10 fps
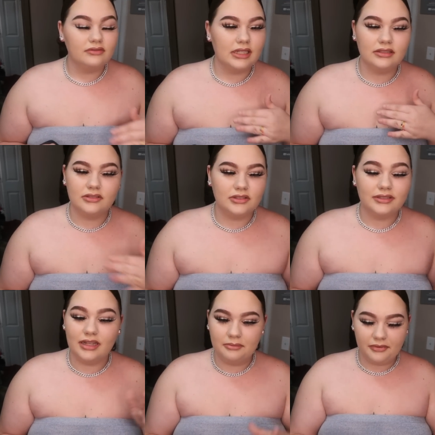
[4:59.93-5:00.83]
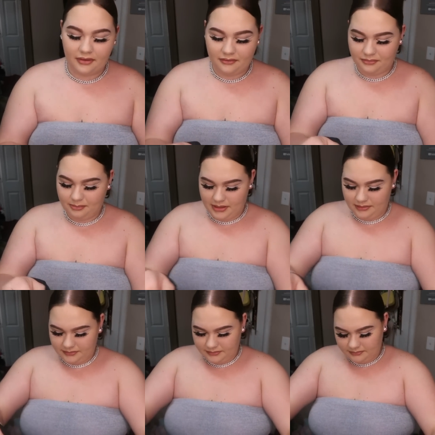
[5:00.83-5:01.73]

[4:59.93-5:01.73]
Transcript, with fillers: like just dumb stuff. But